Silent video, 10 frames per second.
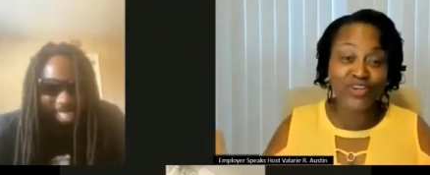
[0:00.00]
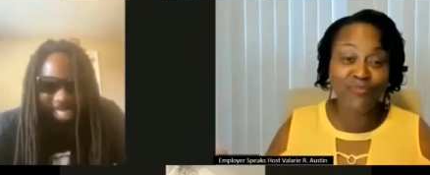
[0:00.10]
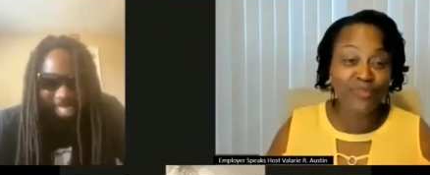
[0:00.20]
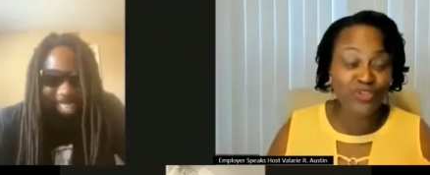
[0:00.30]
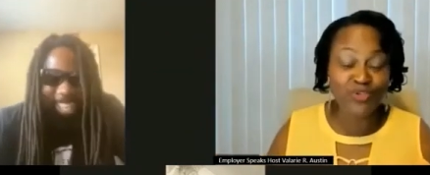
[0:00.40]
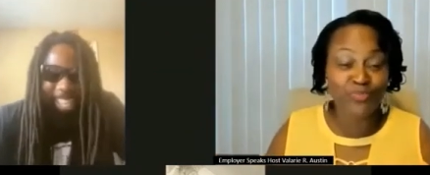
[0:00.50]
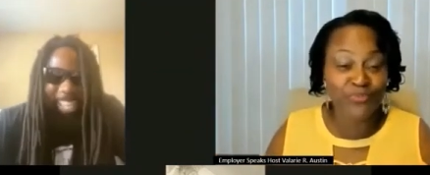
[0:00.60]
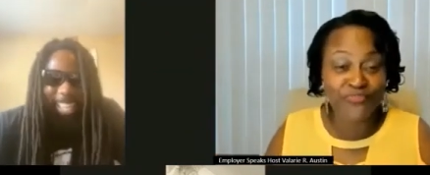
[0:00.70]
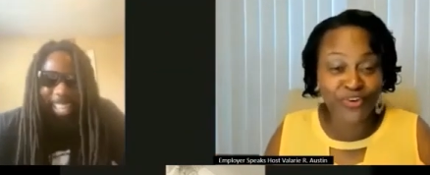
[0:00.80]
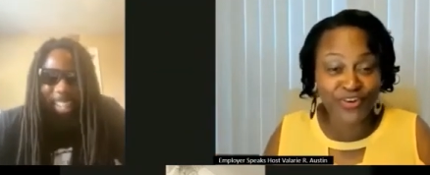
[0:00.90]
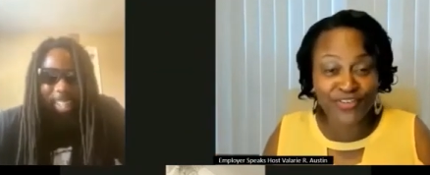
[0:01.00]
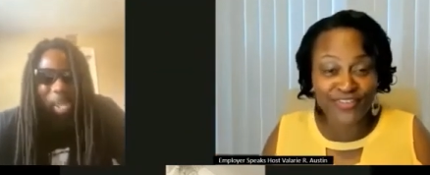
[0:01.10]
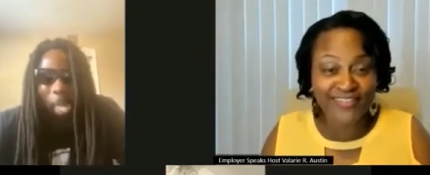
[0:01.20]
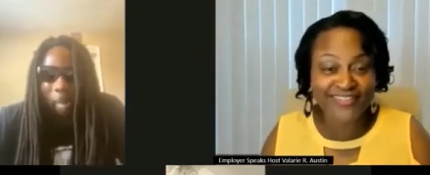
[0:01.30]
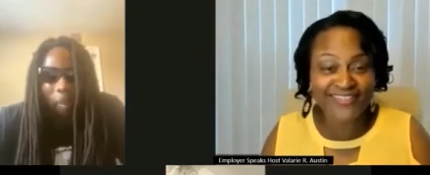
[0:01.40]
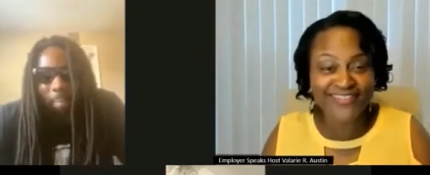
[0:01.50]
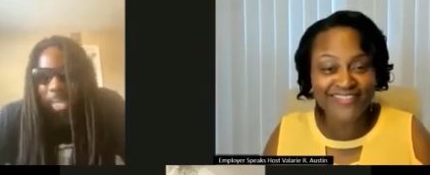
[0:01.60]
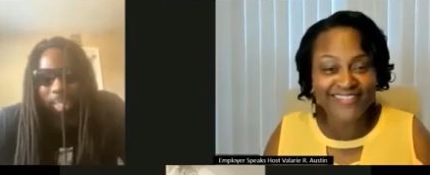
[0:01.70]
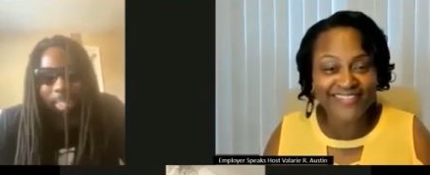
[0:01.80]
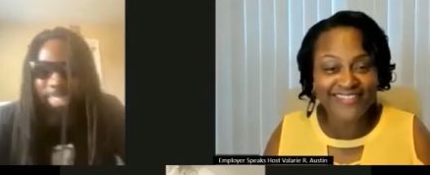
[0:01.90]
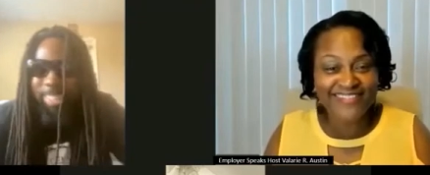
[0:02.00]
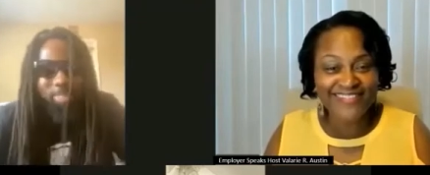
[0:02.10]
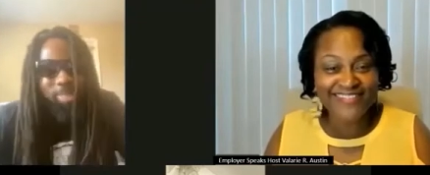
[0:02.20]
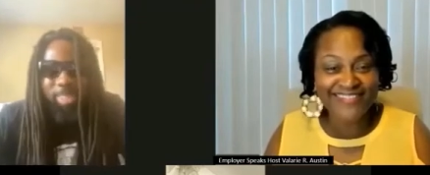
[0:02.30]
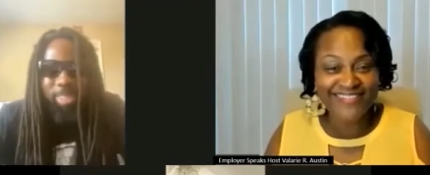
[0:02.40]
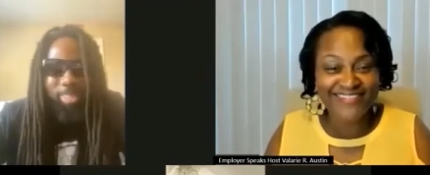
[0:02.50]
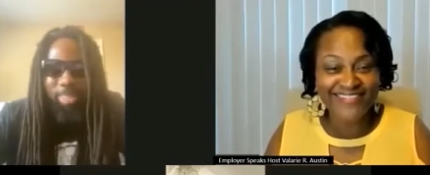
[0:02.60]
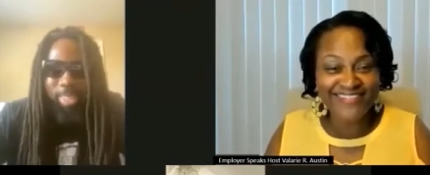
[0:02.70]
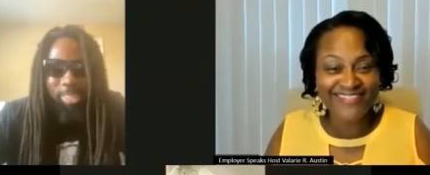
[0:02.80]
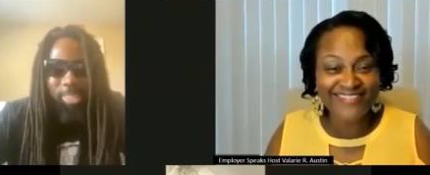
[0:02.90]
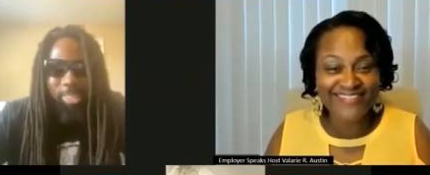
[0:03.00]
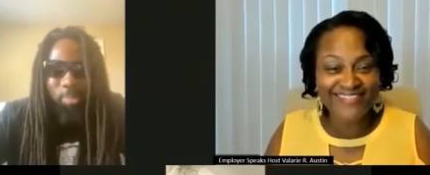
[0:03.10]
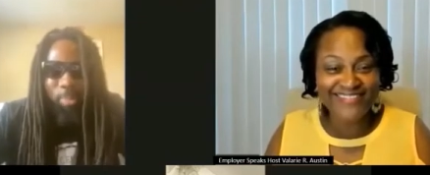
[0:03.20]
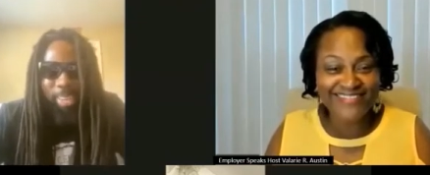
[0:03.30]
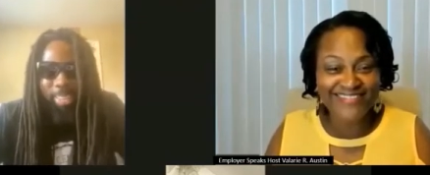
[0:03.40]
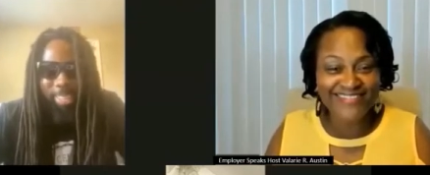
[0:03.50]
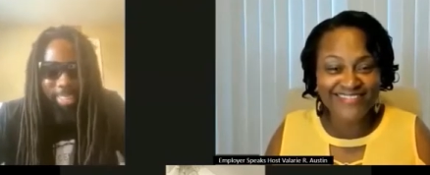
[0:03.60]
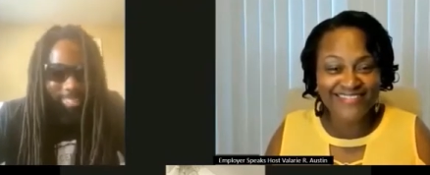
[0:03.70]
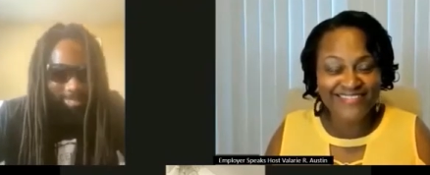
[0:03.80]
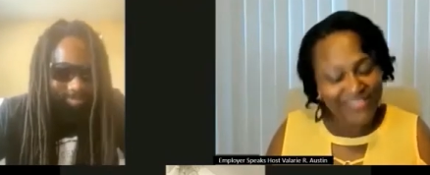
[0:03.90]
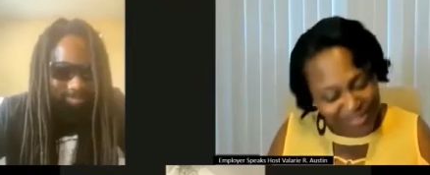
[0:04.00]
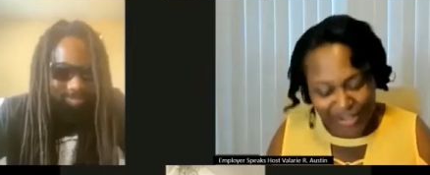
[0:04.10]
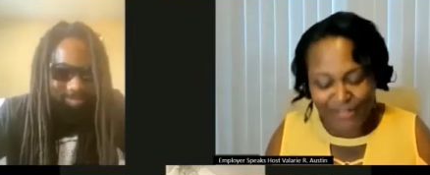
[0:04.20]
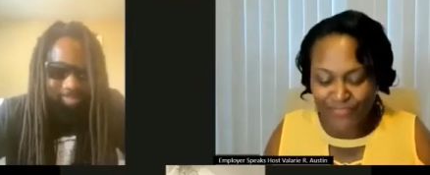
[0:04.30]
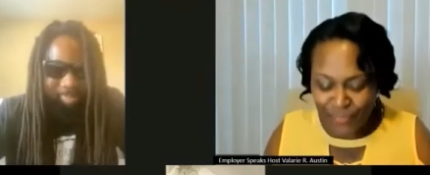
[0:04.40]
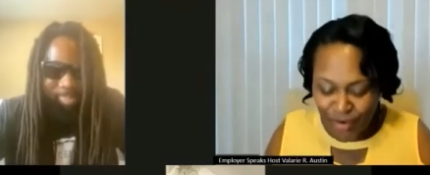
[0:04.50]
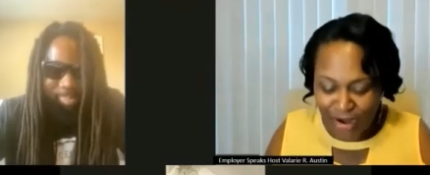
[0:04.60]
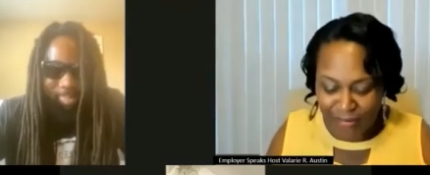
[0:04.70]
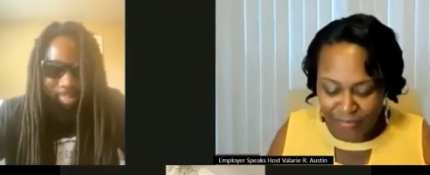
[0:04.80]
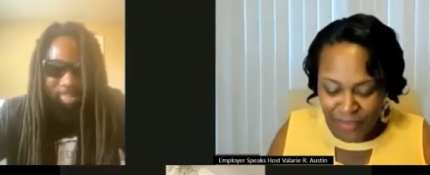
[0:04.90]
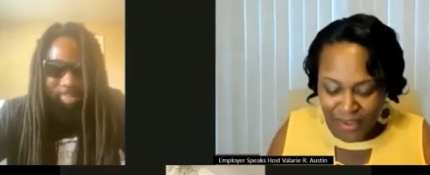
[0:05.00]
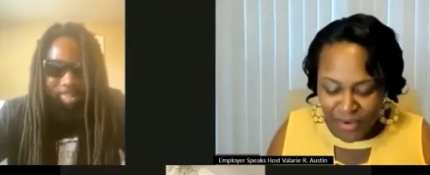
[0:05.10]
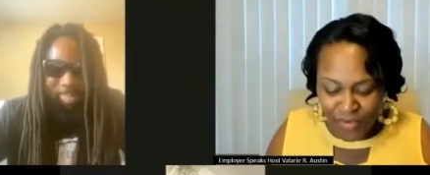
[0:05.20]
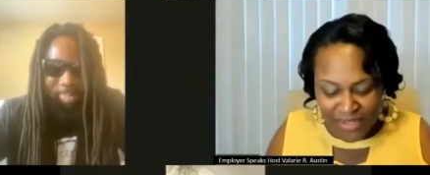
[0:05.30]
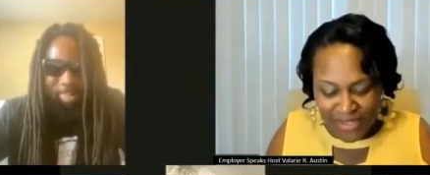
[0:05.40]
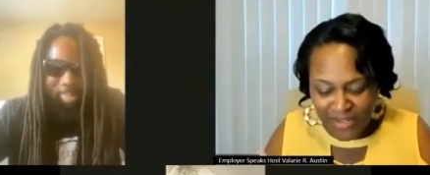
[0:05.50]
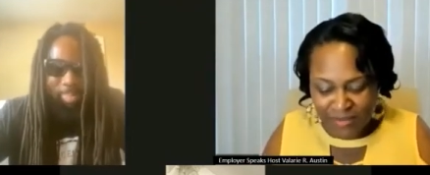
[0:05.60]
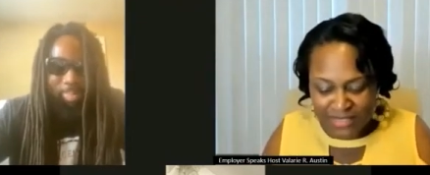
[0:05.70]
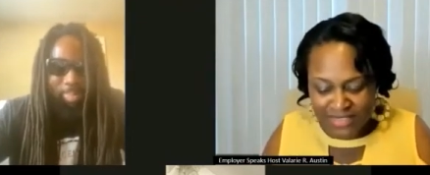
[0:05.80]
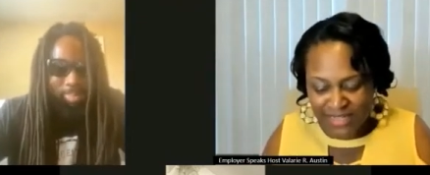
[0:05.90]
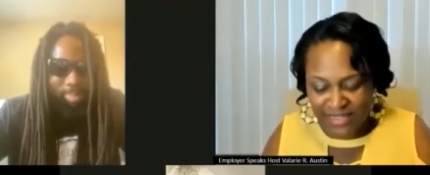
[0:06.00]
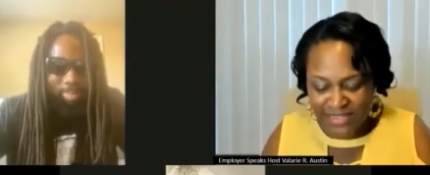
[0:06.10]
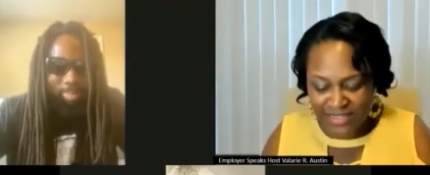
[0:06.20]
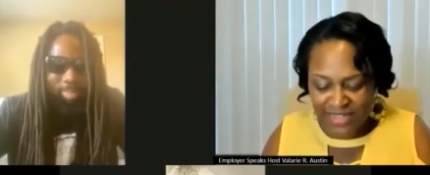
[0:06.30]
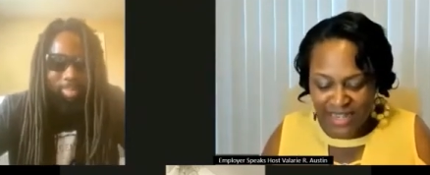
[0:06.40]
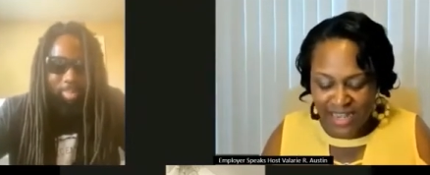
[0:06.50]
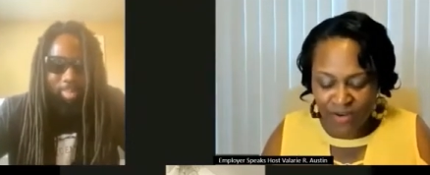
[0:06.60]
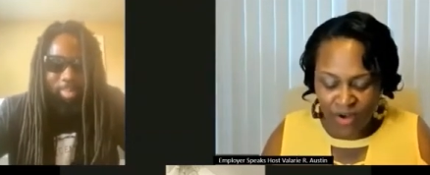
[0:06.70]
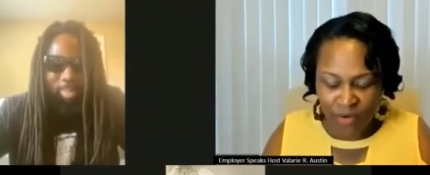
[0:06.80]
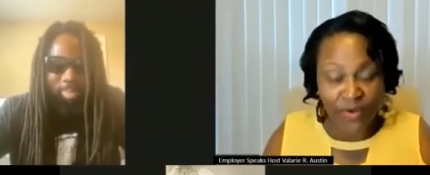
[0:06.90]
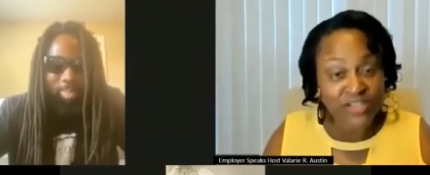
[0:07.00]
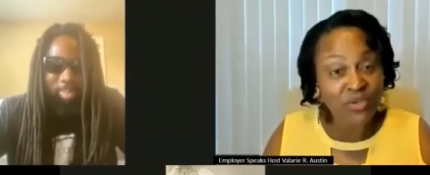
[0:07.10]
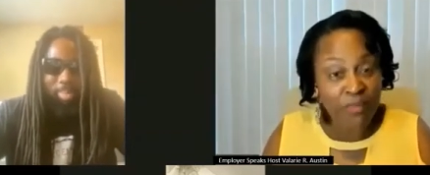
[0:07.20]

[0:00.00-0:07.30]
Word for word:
Speaker 1: term that you prefer?
Speaker 2: It, it, it, doesn't matter.
Speaker 1: Okay. All right. Well, l- let me say this. I, I, I read your